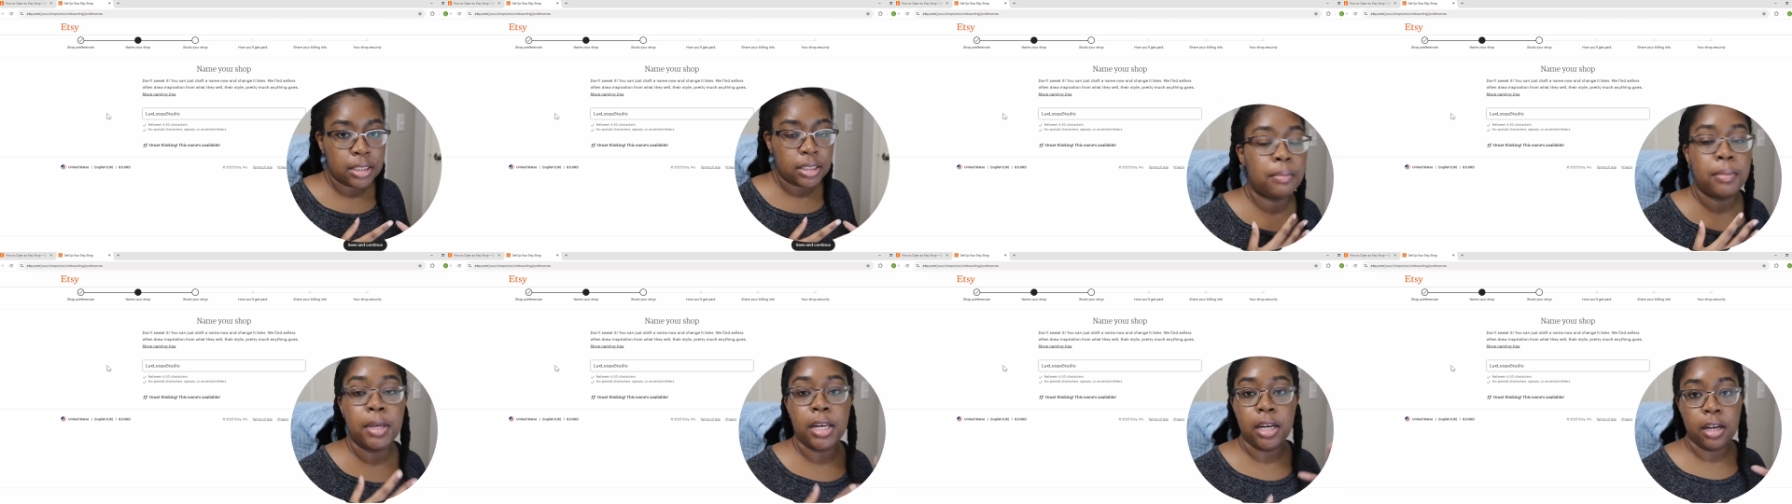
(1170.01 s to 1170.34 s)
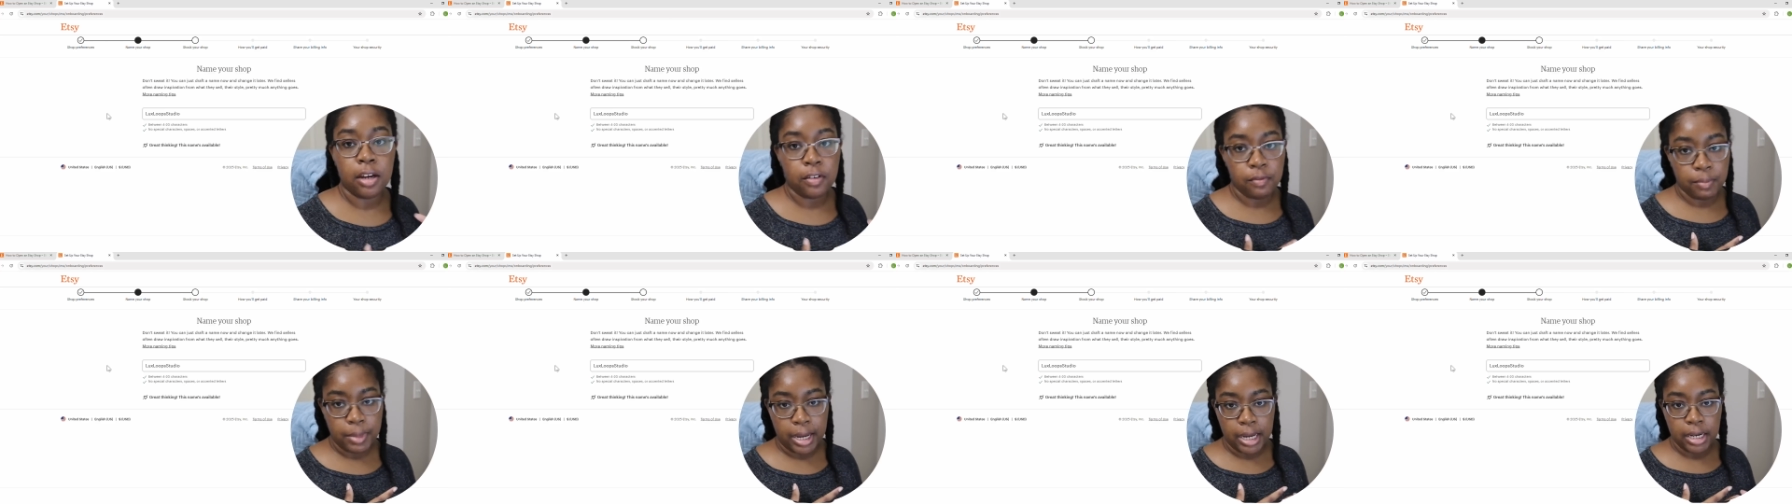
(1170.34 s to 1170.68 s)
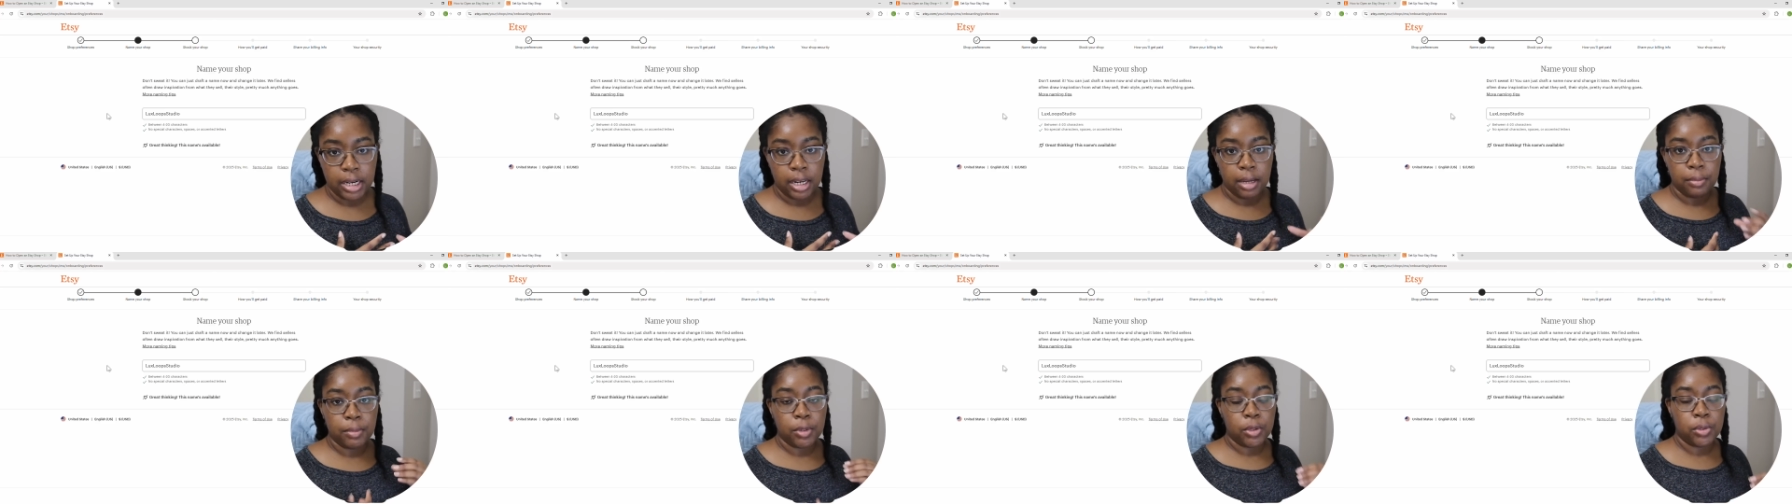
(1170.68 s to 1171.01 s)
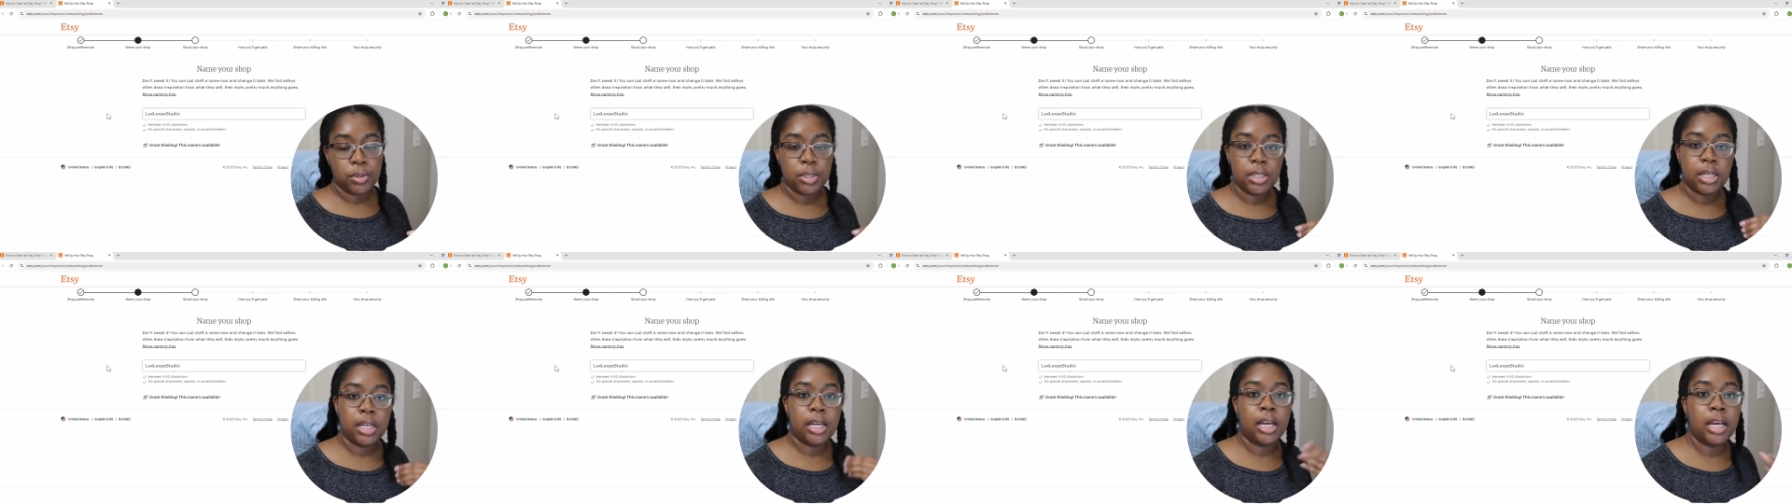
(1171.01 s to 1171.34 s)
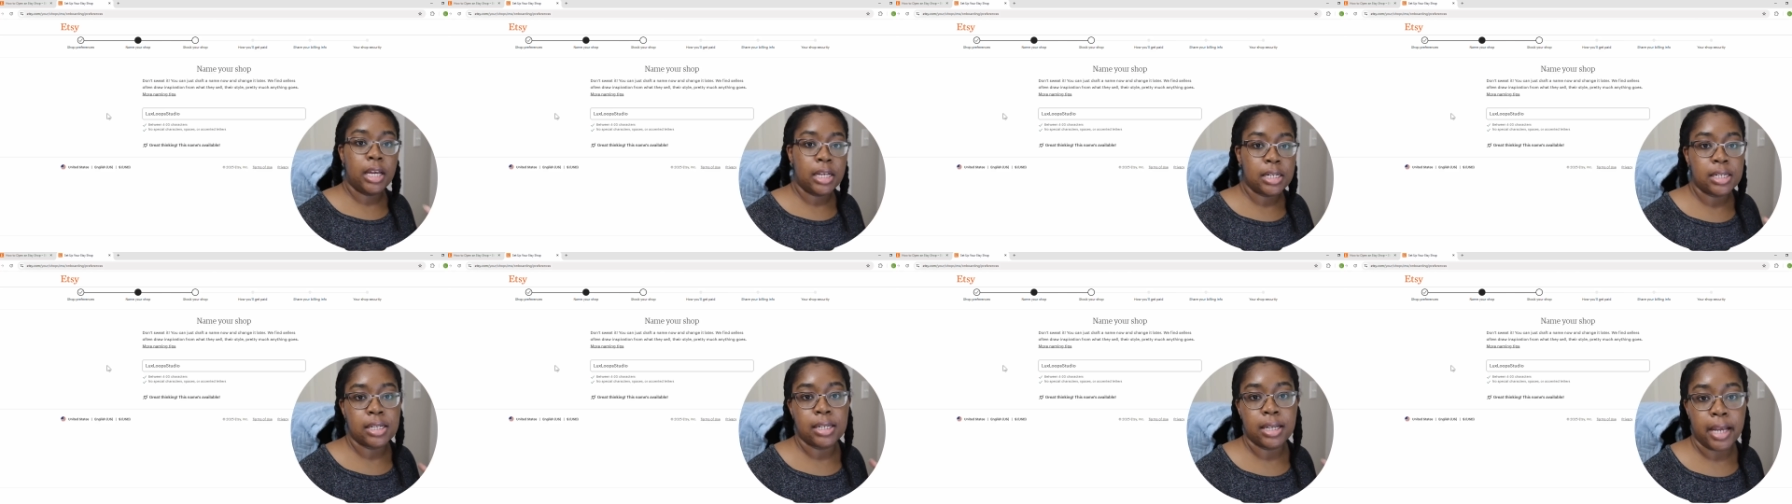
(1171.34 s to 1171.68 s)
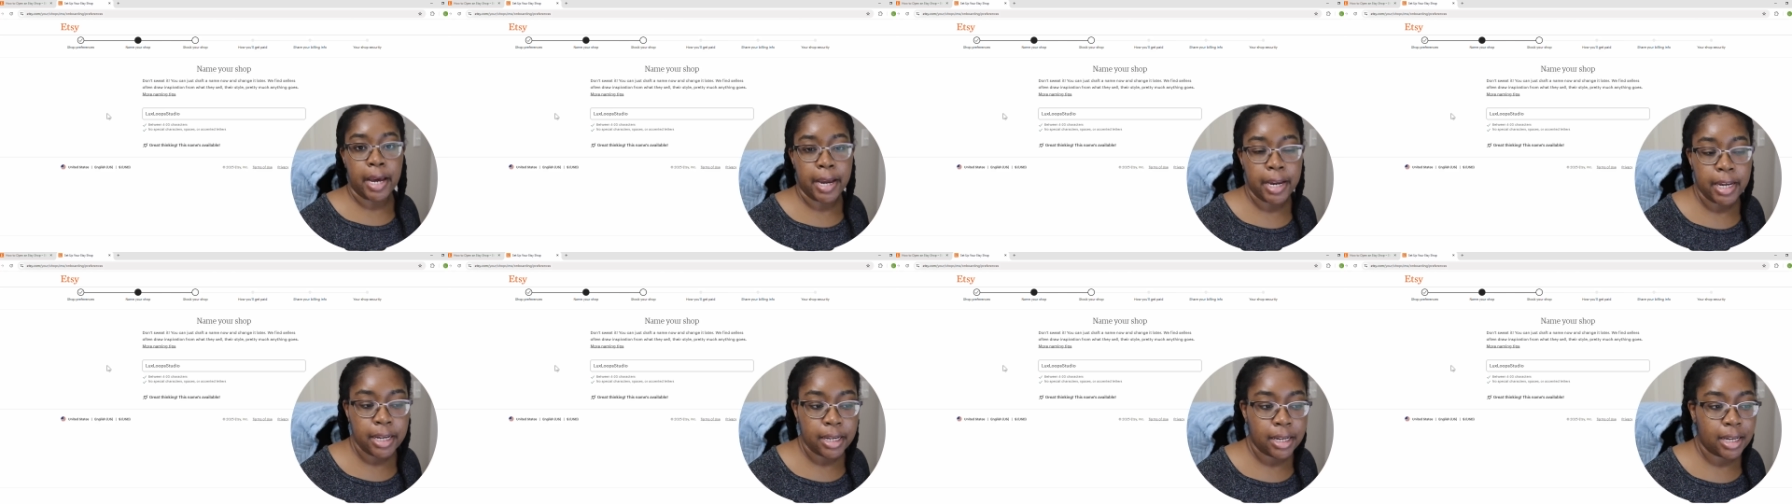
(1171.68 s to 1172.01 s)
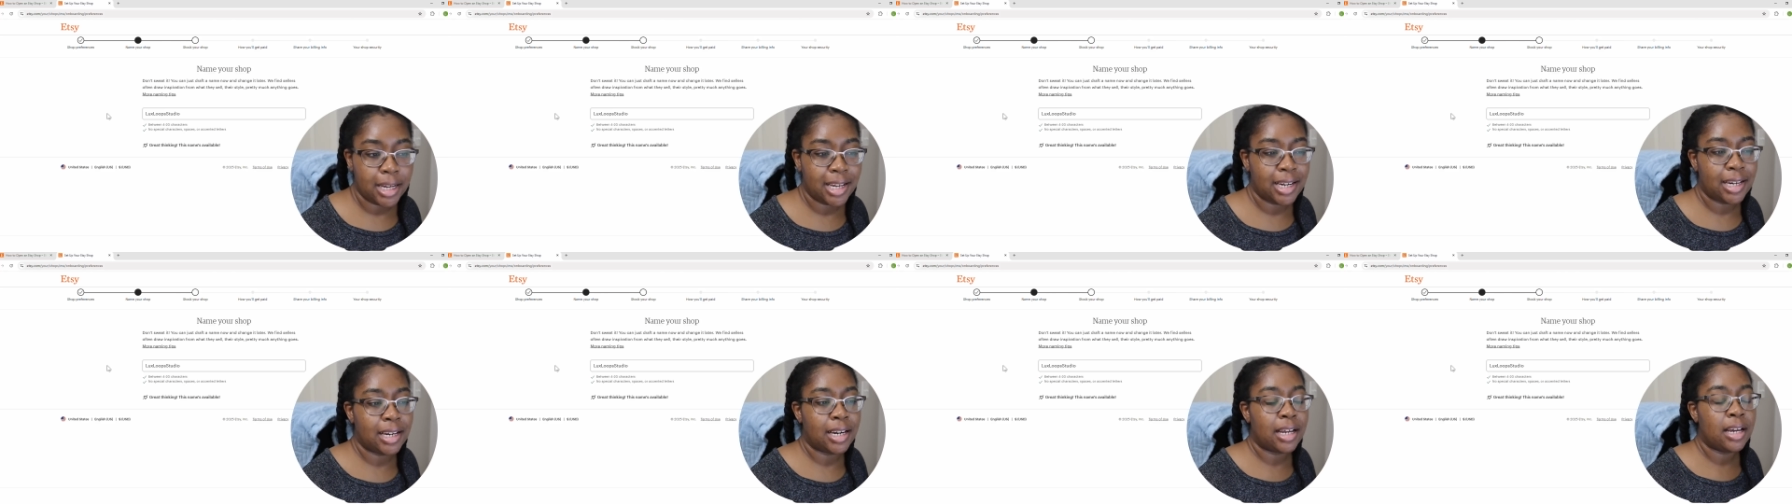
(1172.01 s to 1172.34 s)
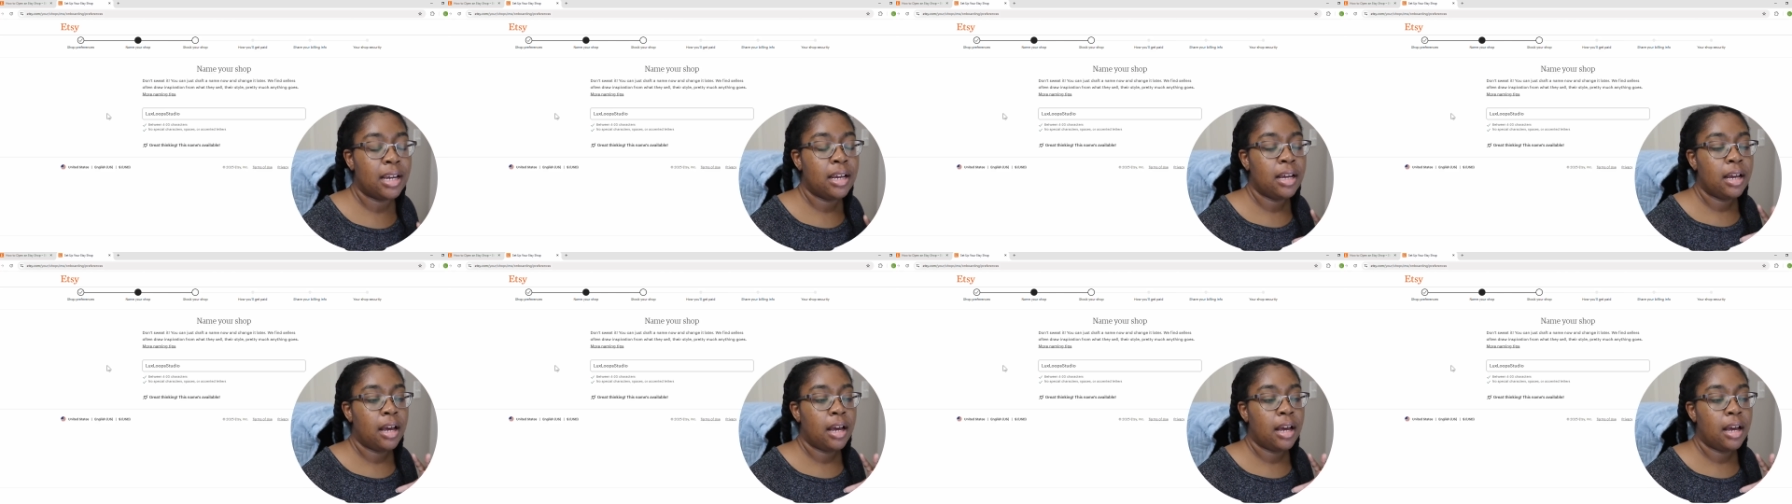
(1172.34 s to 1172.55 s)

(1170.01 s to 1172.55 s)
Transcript: The meaning of my name, Lucy, is light, and